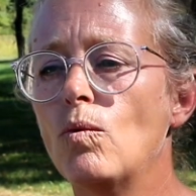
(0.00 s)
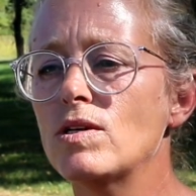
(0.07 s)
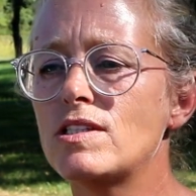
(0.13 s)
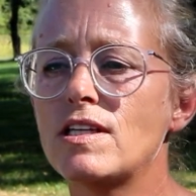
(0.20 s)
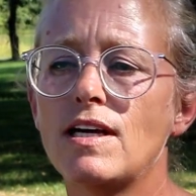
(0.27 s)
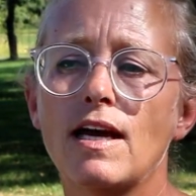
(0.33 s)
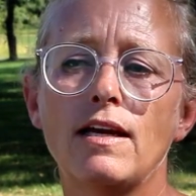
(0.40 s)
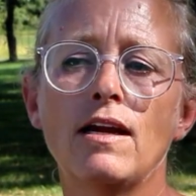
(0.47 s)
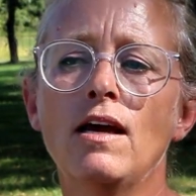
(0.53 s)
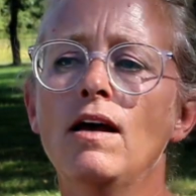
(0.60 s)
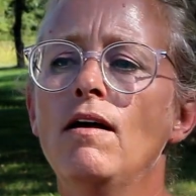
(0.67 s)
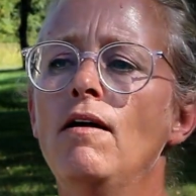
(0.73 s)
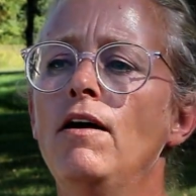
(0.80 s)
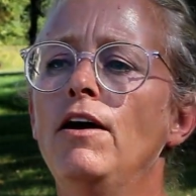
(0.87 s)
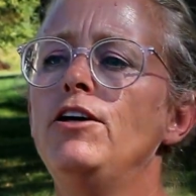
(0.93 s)
Once again,
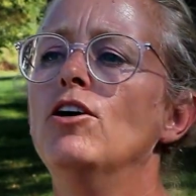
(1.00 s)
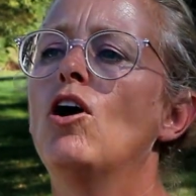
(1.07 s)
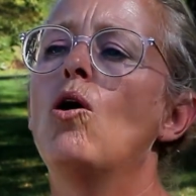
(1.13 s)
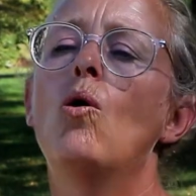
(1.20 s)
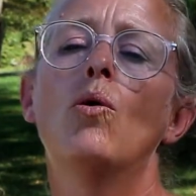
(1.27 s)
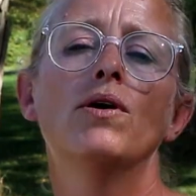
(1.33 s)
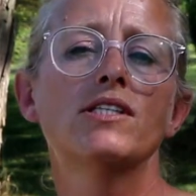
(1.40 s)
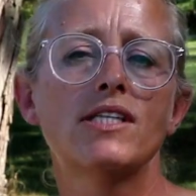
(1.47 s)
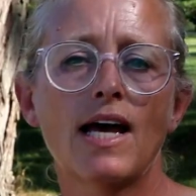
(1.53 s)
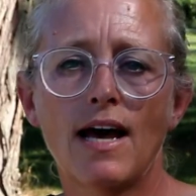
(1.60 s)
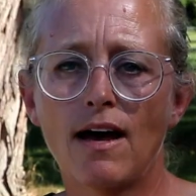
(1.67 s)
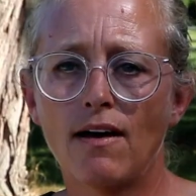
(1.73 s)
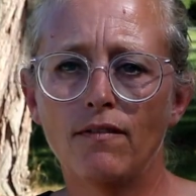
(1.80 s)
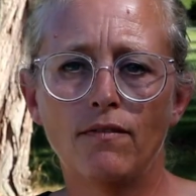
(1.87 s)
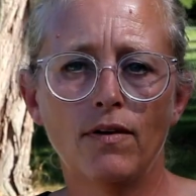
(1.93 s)
you'll always
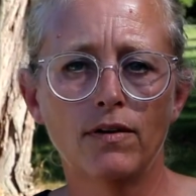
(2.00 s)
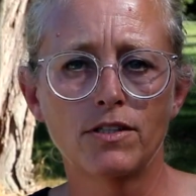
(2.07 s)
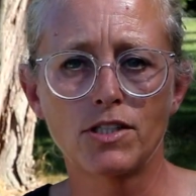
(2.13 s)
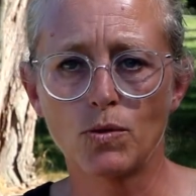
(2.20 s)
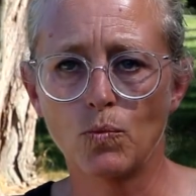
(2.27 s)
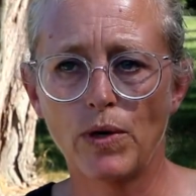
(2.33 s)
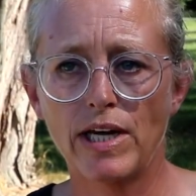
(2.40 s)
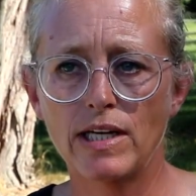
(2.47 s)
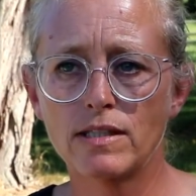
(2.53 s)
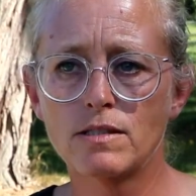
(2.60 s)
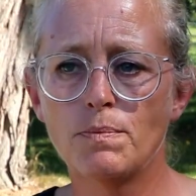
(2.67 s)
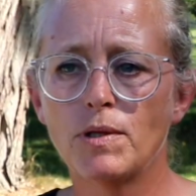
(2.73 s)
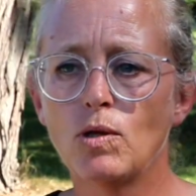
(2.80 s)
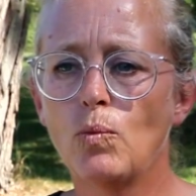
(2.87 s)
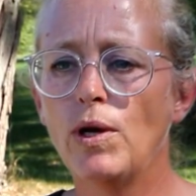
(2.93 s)
have some
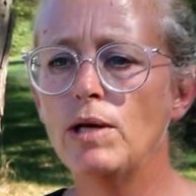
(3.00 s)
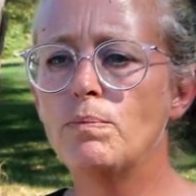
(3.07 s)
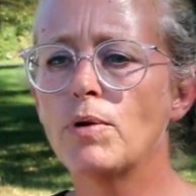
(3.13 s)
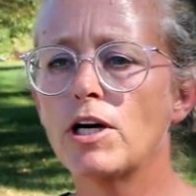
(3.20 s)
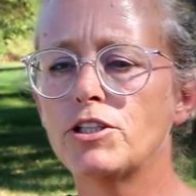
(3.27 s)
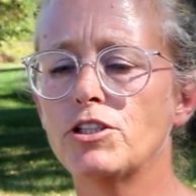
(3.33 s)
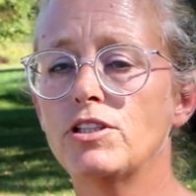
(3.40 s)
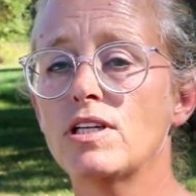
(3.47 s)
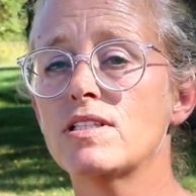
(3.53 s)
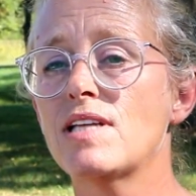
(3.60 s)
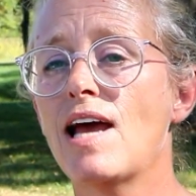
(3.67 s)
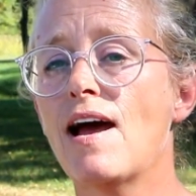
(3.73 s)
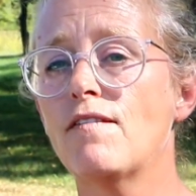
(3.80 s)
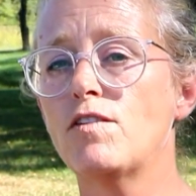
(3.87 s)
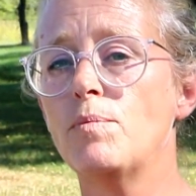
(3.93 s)
weeds, but the weed pressure
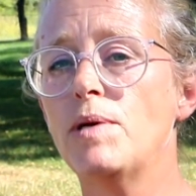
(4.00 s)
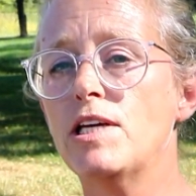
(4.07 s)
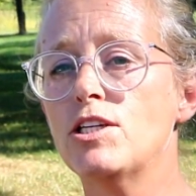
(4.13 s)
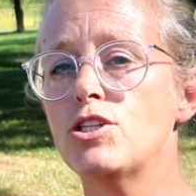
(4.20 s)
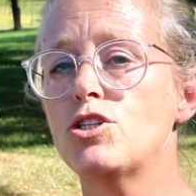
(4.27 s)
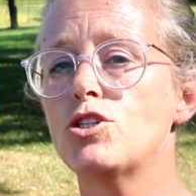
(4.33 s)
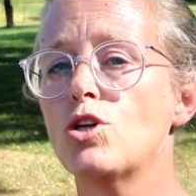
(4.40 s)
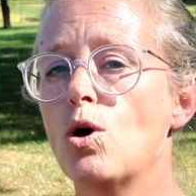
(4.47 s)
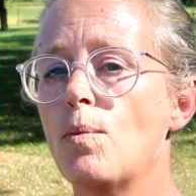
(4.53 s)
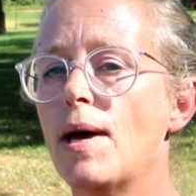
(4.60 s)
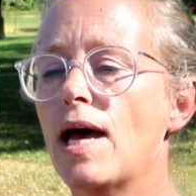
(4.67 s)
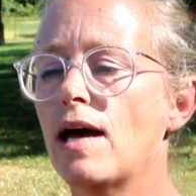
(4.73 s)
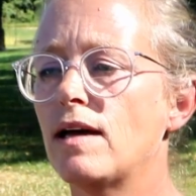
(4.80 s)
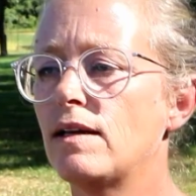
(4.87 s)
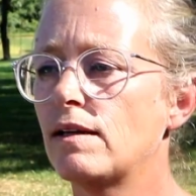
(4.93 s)
doesn't have to be so
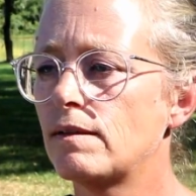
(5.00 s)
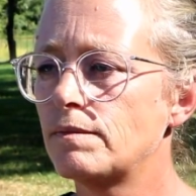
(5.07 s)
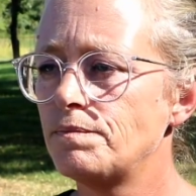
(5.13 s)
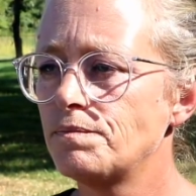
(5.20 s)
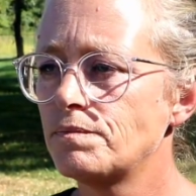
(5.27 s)
bad.